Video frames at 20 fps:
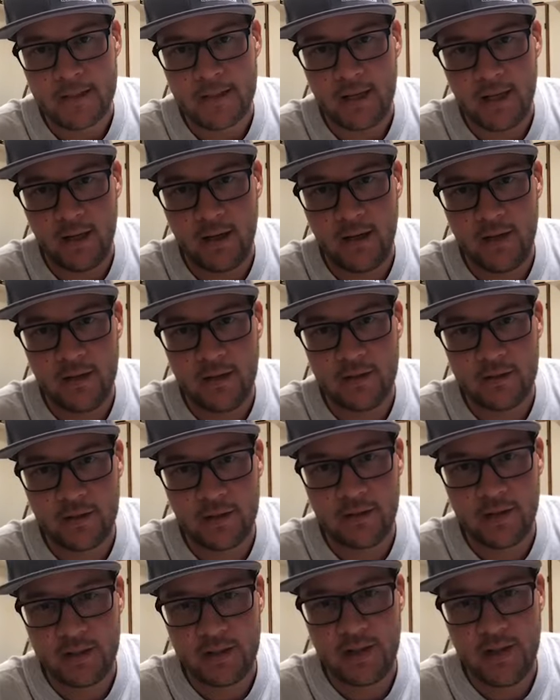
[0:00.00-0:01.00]
And
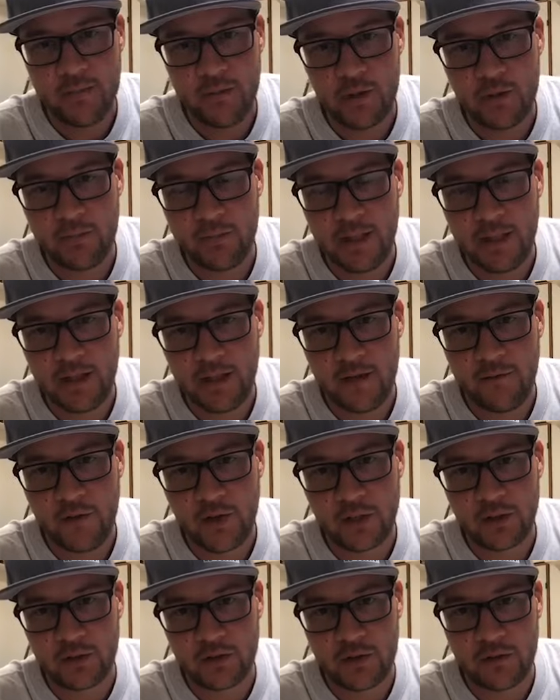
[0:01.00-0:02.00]
so it seems to be
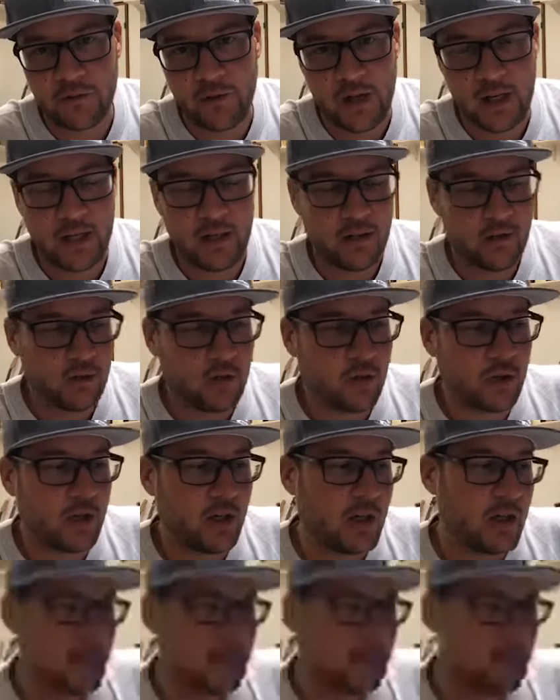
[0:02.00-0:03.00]
difficult to find
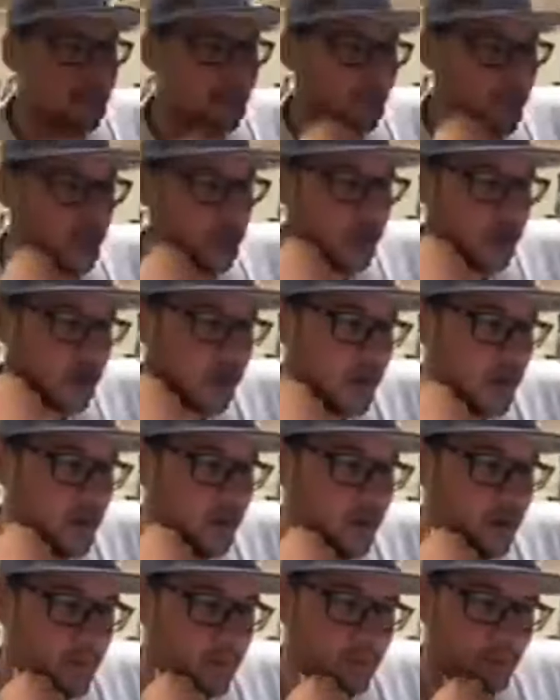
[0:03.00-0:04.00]
organizers for the
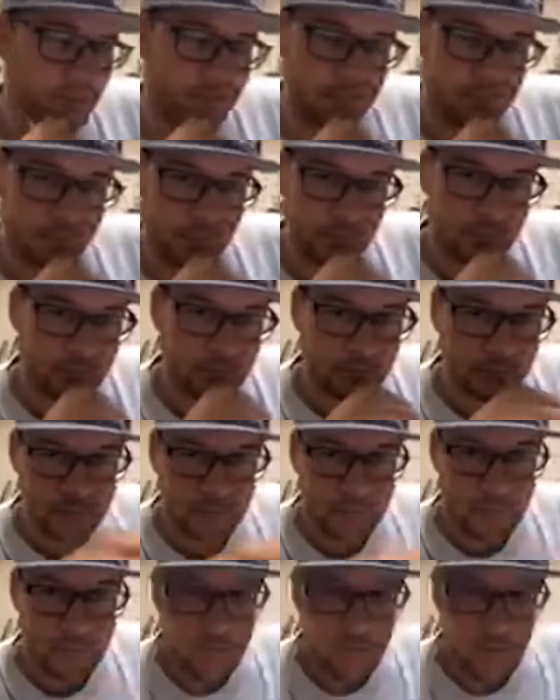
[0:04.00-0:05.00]
Euros.
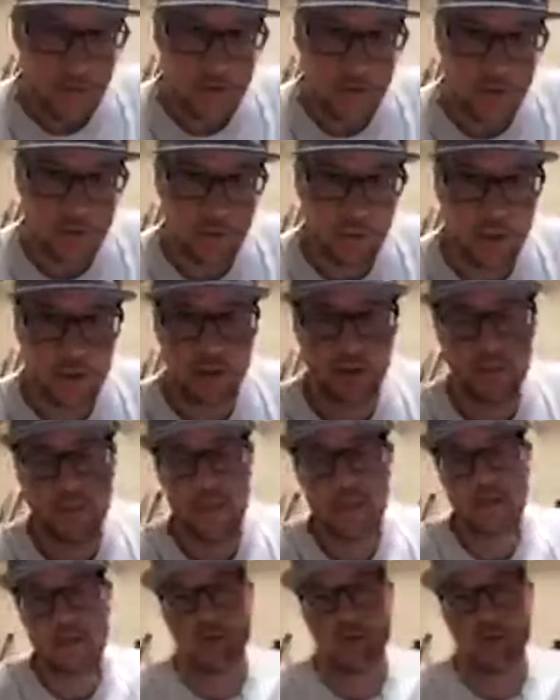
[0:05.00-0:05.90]
So what could be the